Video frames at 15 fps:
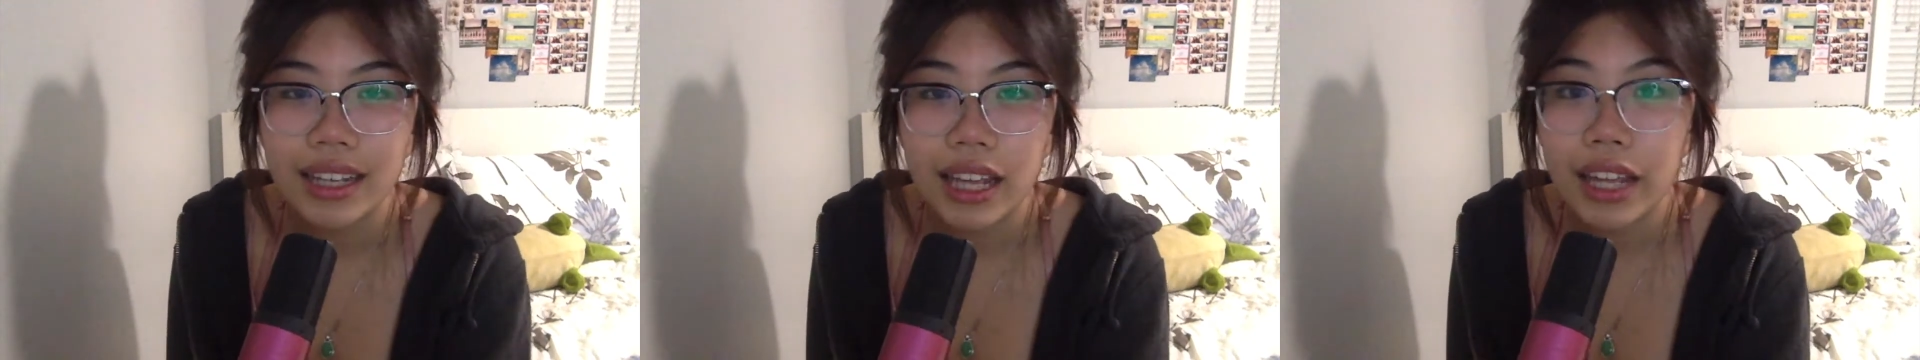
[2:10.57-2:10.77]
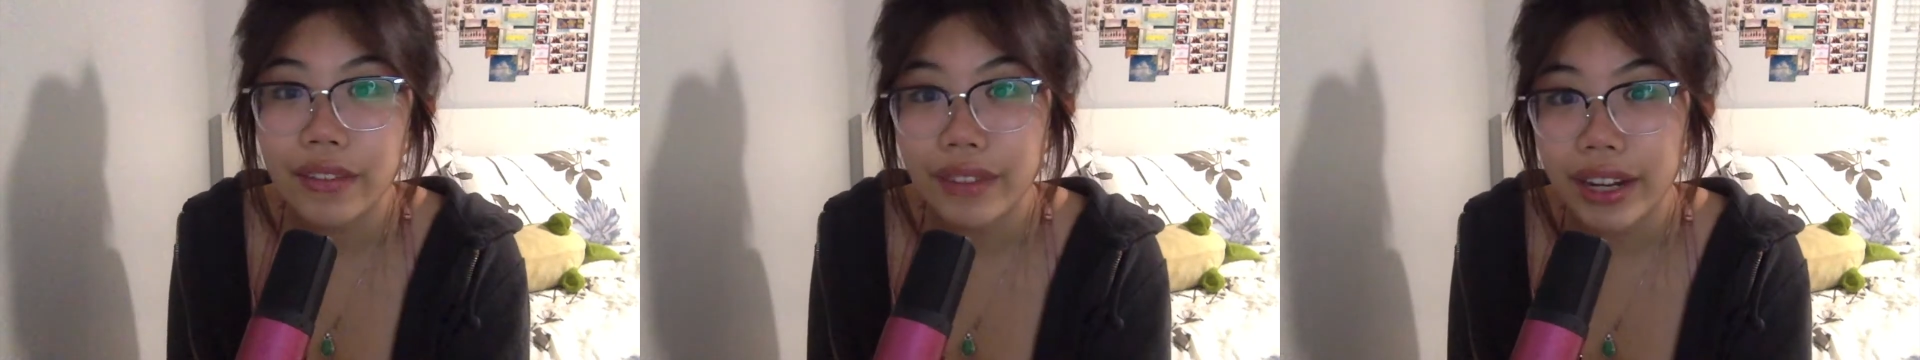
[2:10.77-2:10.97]

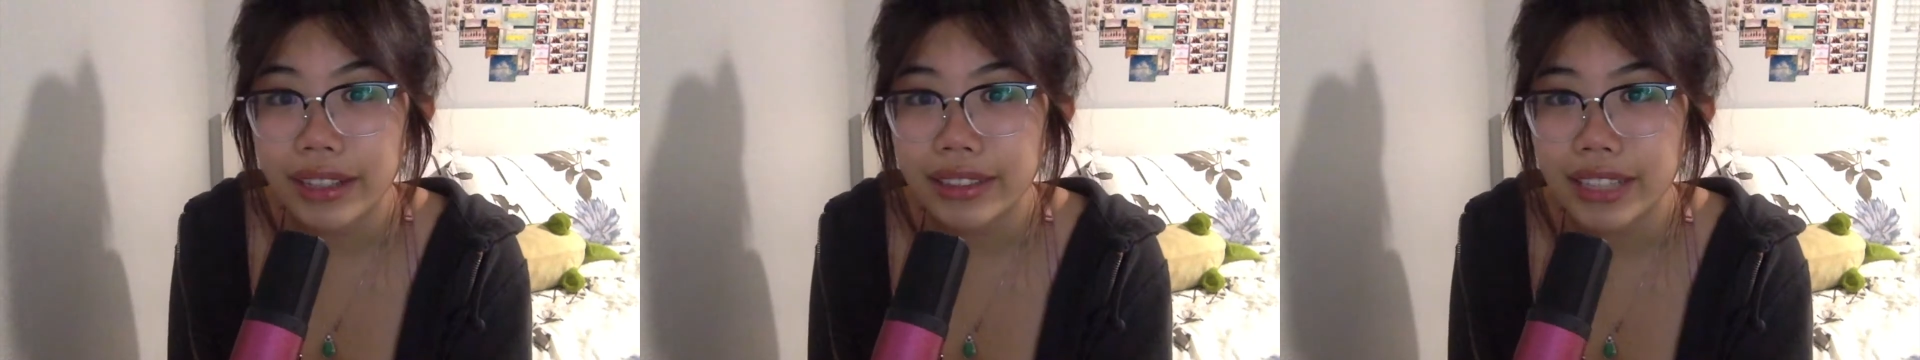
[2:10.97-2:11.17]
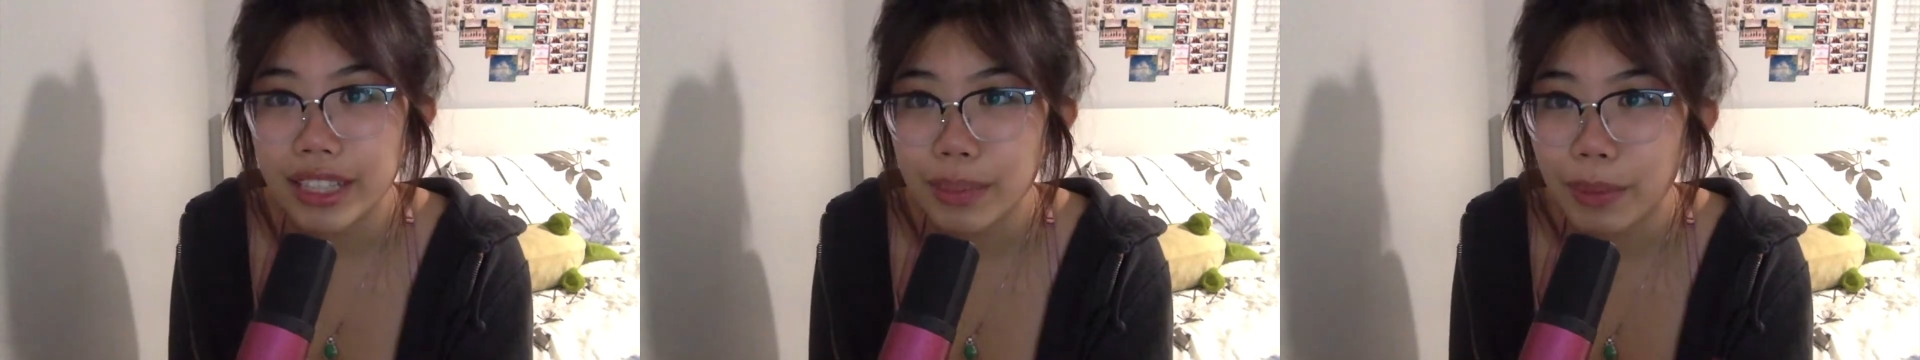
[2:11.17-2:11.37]
In fact,
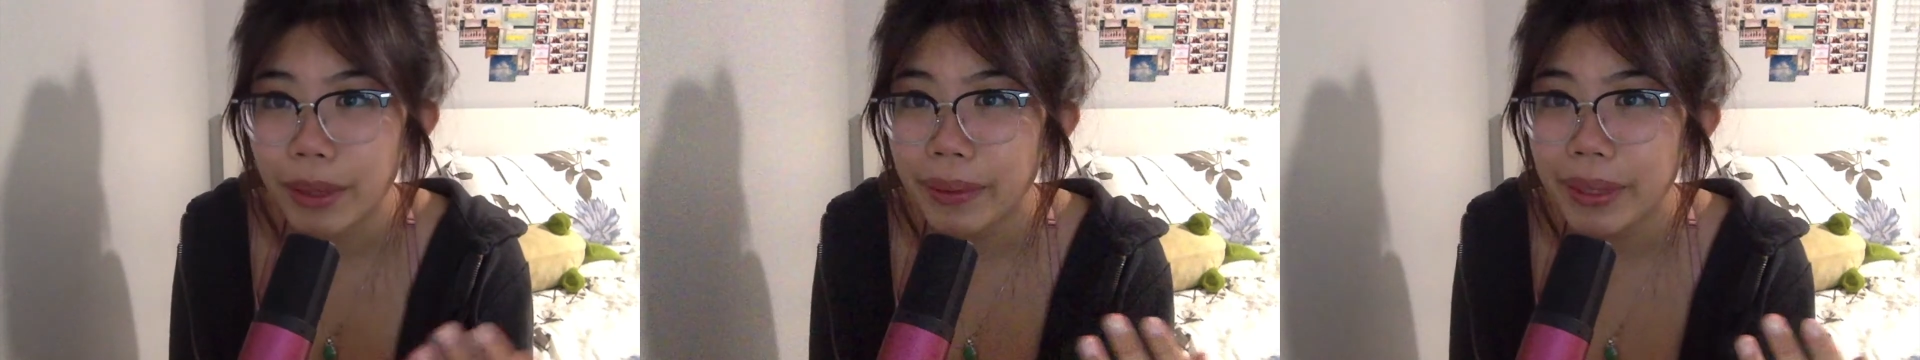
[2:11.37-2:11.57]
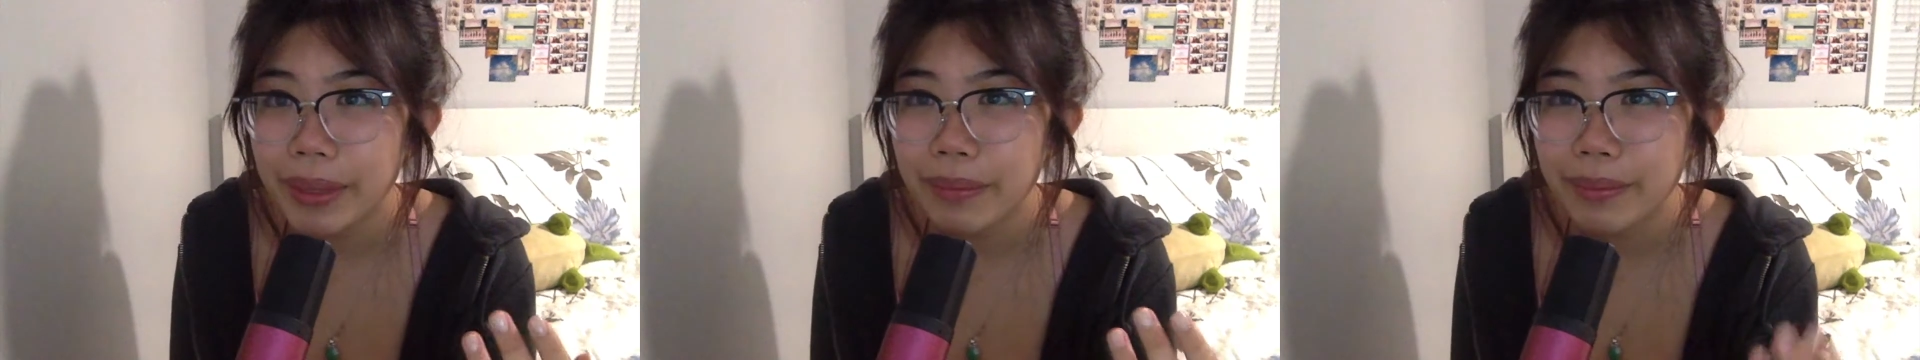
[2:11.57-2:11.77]
it's
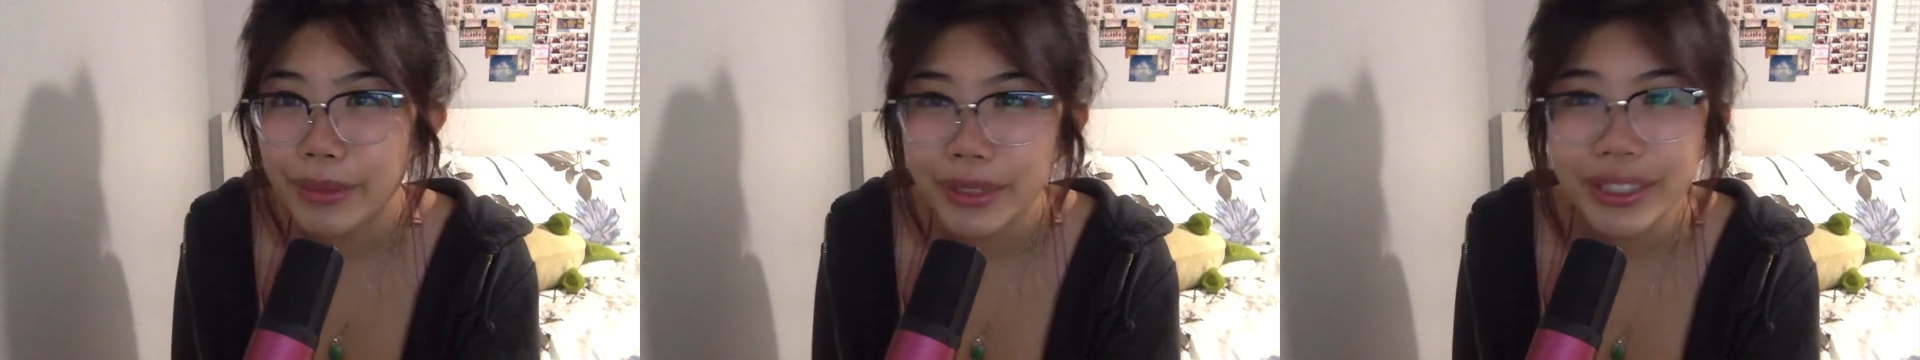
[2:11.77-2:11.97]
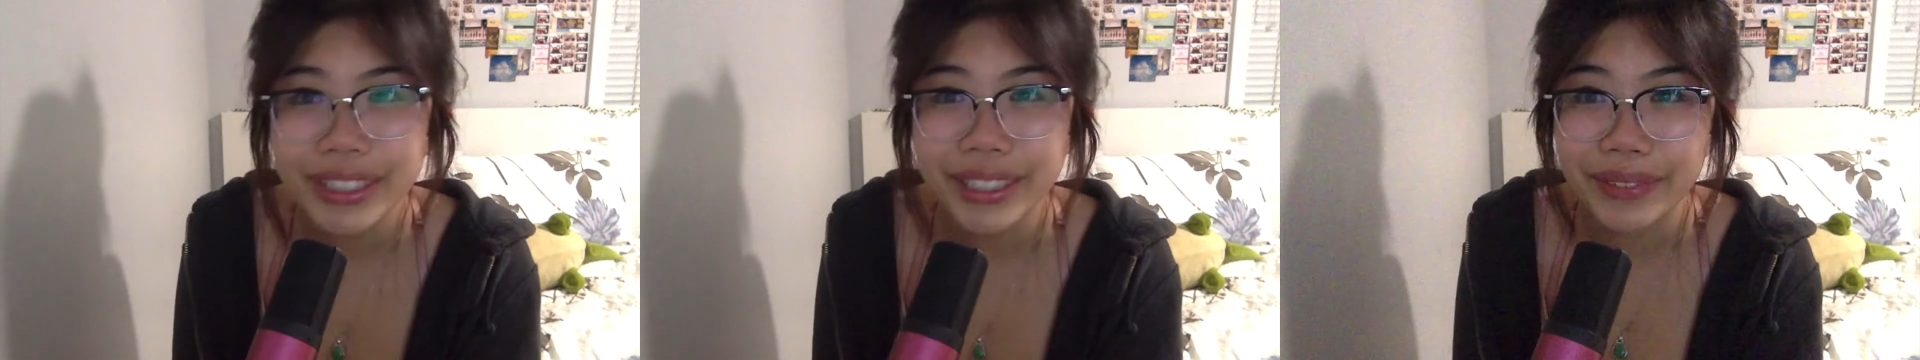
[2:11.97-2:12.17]
probably
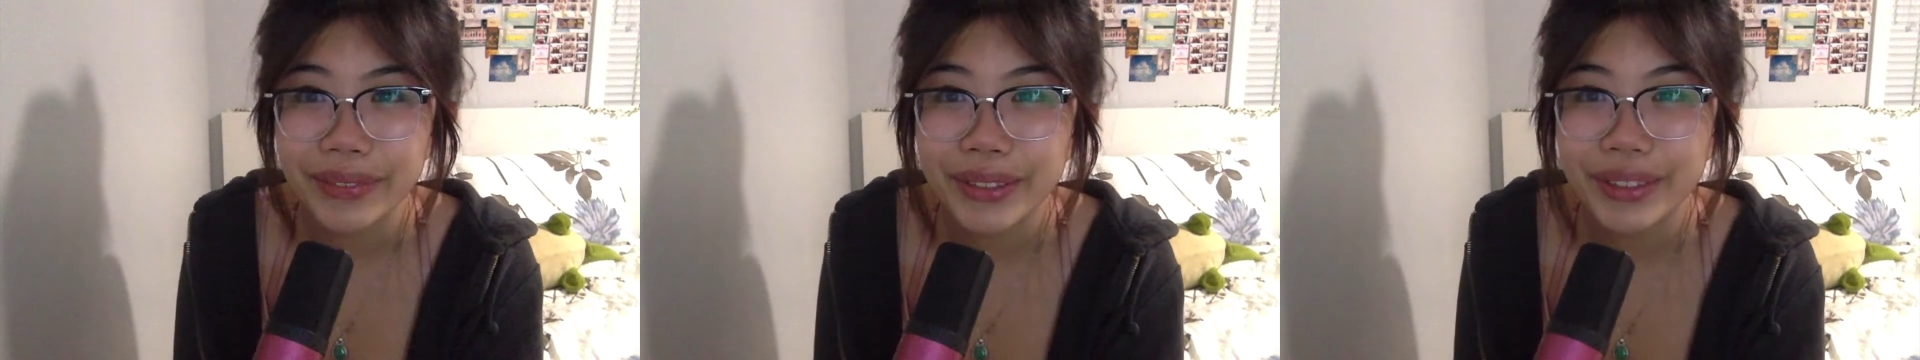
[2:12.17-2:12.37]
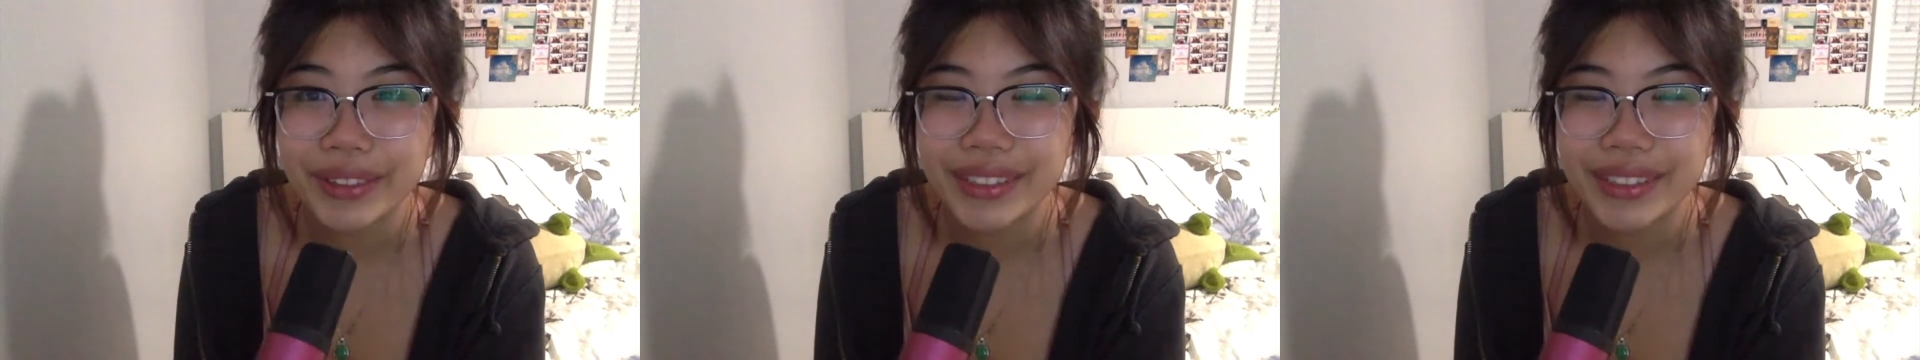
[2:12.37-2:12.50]
more difficult